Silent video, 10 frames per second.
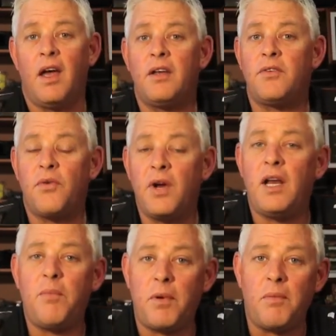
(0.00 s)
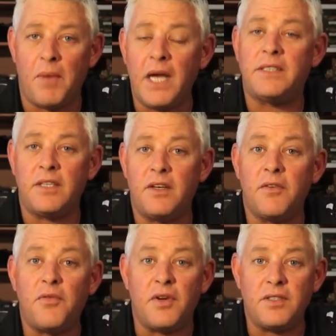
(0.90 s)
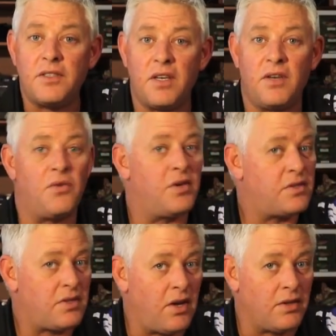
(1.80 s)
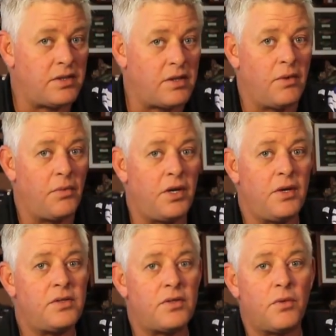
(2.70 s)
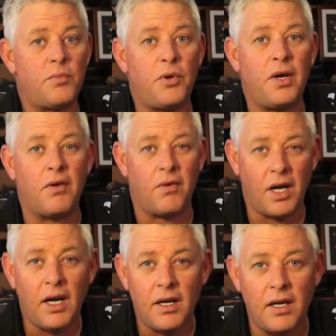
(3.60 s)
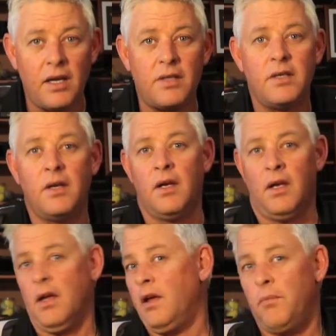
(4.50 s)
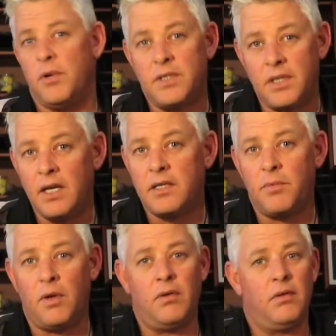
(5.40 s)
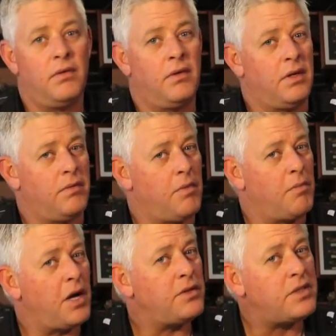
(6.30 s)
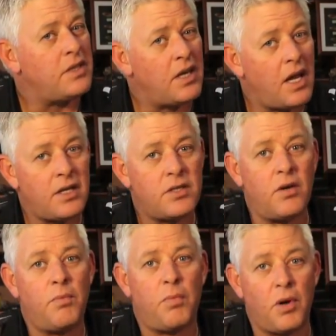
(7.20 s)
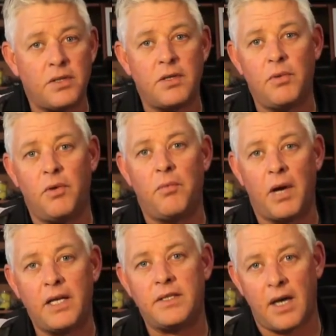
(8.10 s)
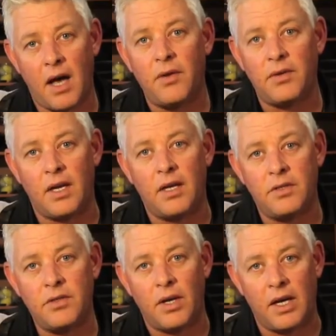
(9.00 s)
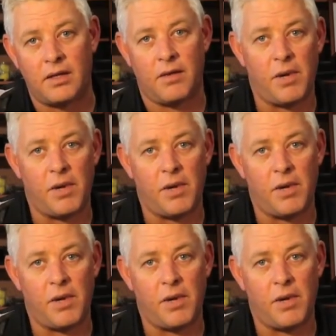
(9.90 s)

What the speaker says: It really makes a difference in your results when you start putting really neat, presentable, the most natural possible baits out there to get the